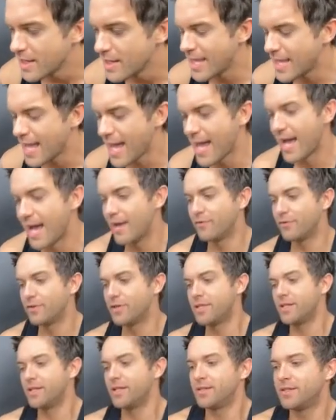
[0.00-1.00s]
yeah,
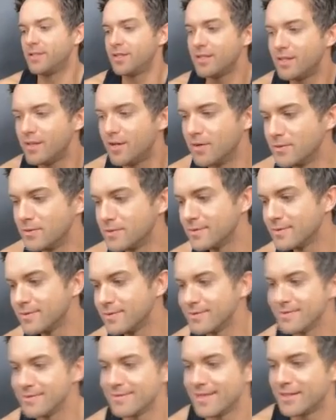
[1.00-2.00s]
everything's
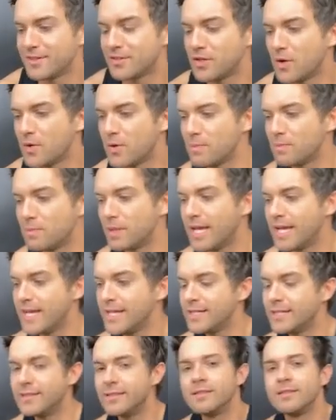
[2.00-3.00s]
get to go on a
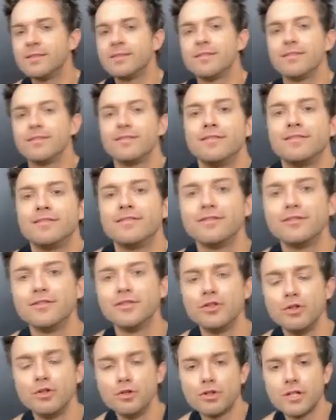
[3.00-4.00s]
plane and
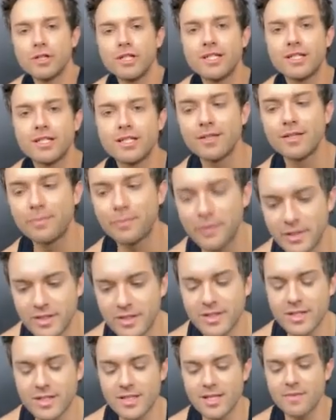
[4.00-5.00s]
usually disappear
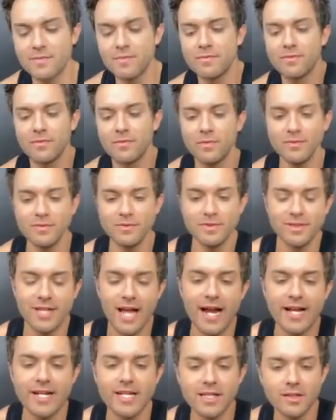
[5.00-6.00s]
into some
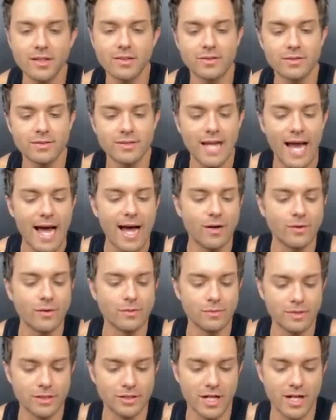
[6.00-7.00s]
tiny little
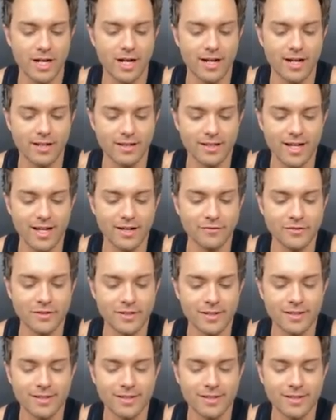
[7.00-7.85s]
town, which I kind of love.